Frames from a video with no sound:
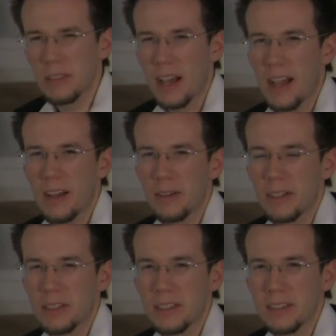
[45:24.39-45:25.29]
it was
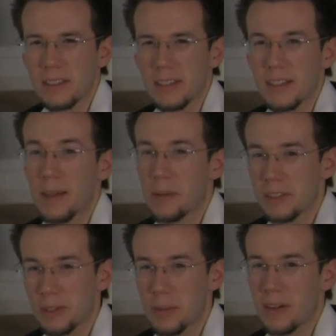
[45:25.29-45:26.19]
Irish, isn't it? I'm
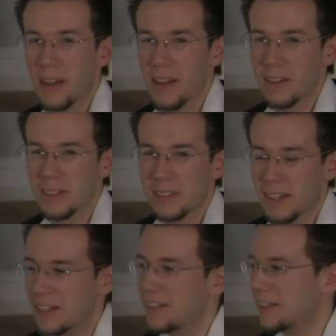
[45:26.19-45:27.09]
also part Irish
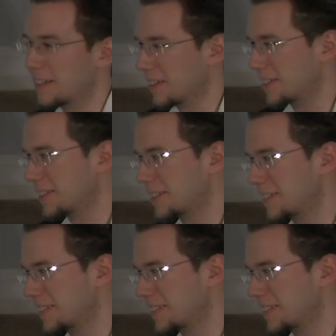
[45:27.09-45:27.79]
and English.